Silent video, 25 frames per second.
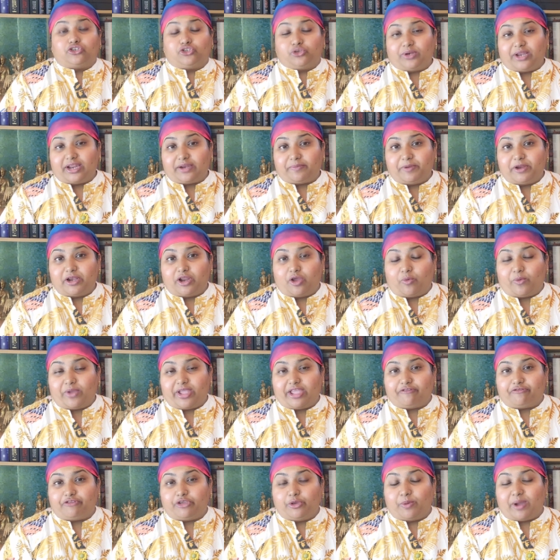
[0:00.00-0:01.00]
Do let me
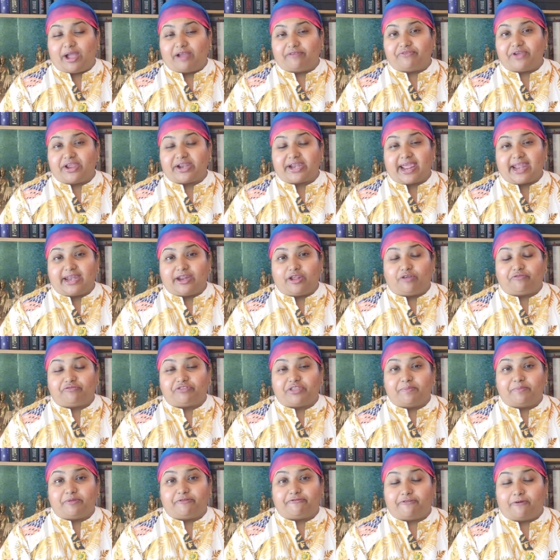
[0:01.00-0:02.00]
know if you have read any
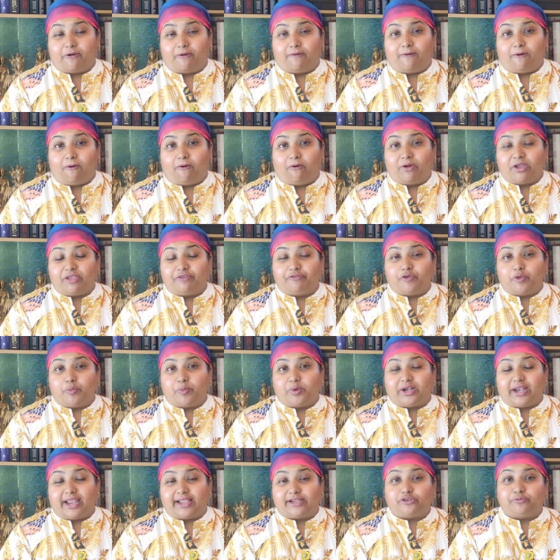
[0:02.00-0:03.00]
of them before, or if
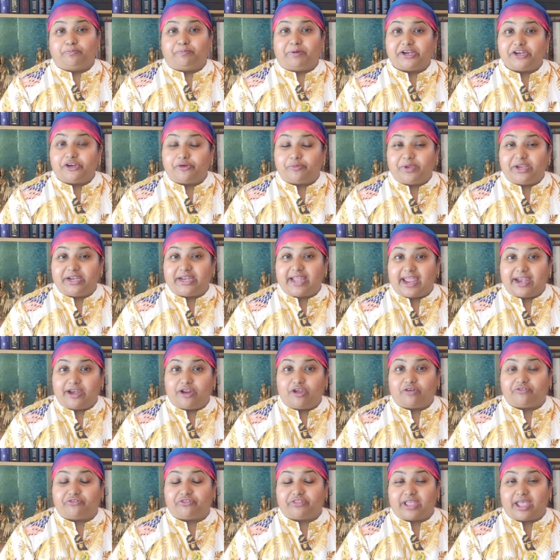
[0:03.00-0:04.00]
you would like to buddy read
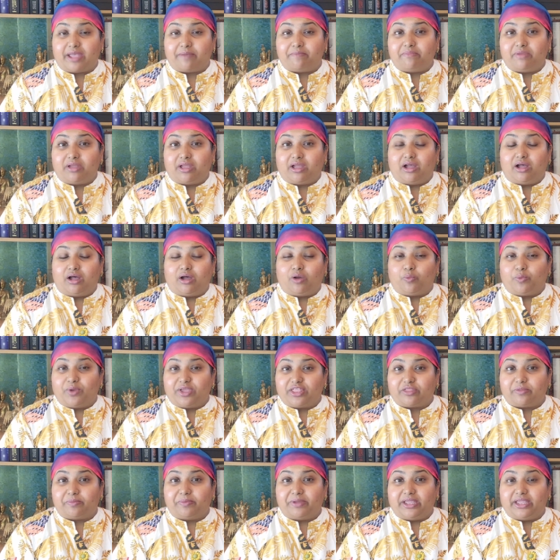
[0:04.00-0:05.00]
any of them
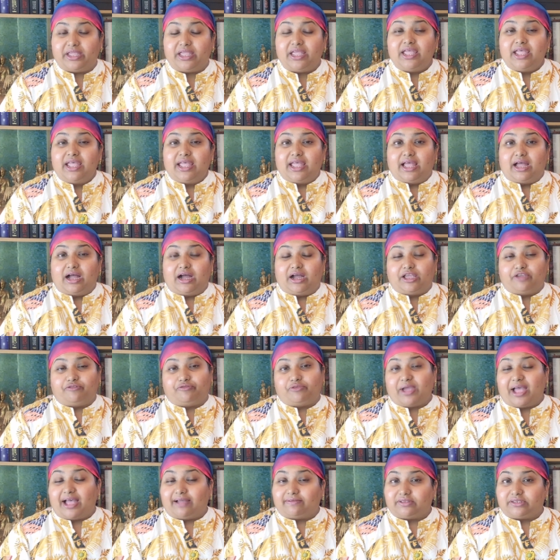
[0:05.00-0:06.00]
with me,
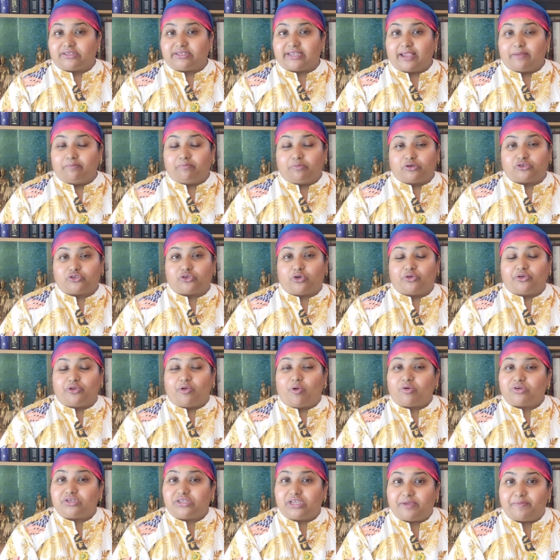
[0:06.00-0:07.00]
if you have the same books on
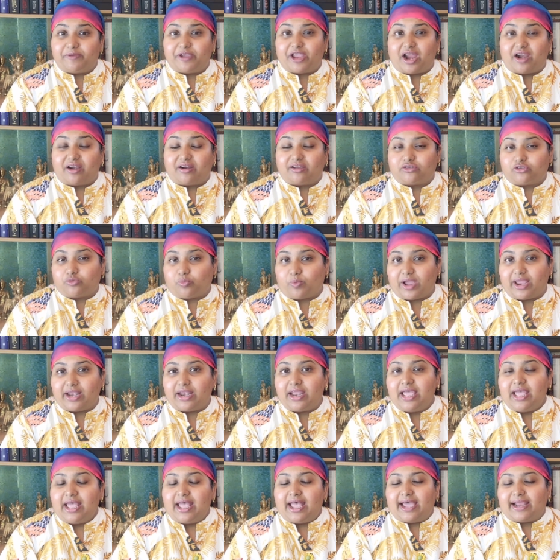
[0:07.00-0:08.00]
your TBR as
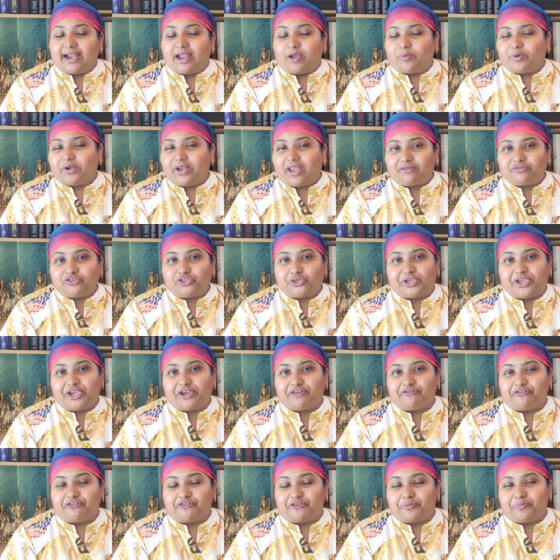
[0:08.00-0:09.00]
well. And I would love to
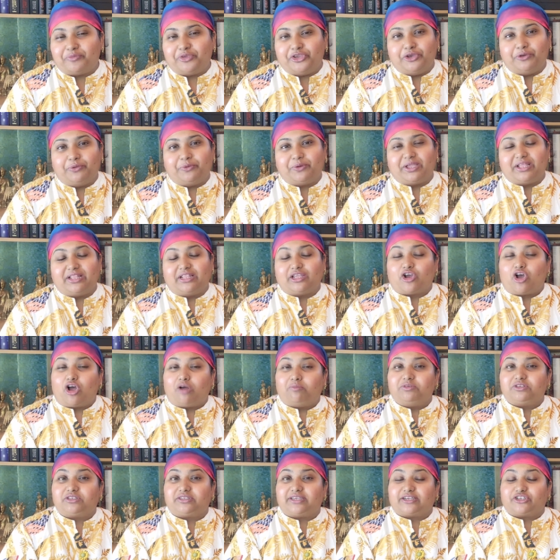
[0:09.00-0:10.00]
hear from you in the
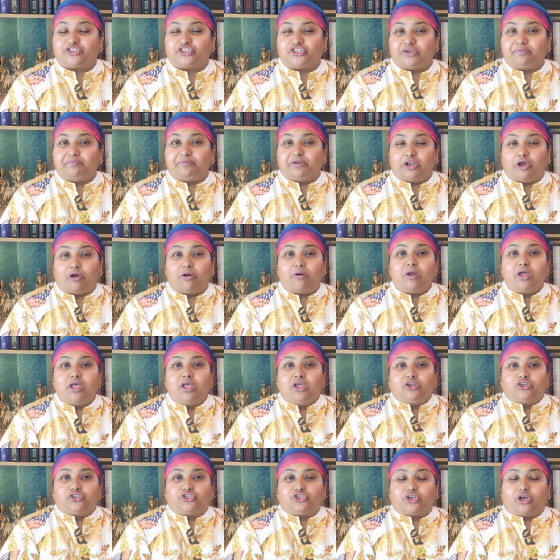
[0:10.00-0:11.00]
comment section below.
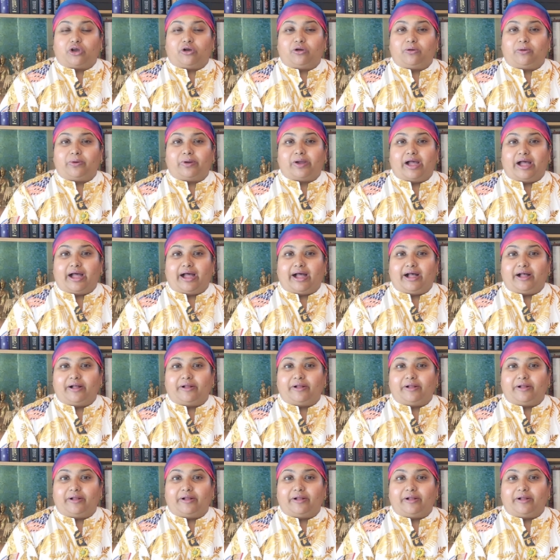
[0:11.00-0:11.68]
So